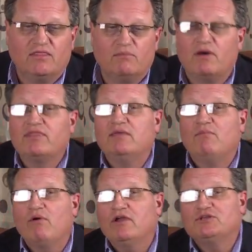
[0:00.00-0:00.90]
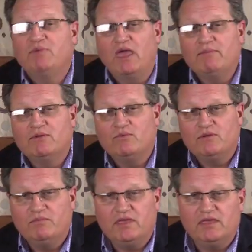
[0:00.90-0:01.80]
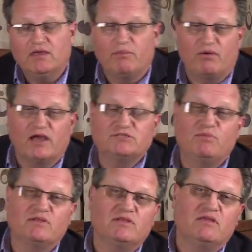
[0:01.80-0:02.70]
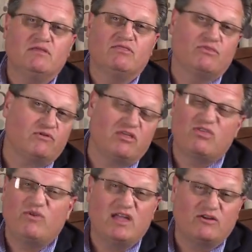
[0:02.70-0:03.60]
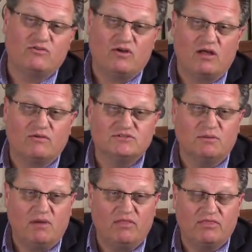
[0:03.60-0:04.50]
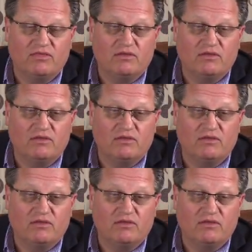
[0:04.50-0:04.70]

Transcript: the monthly mortgage payment would be approximately $3,300 a month.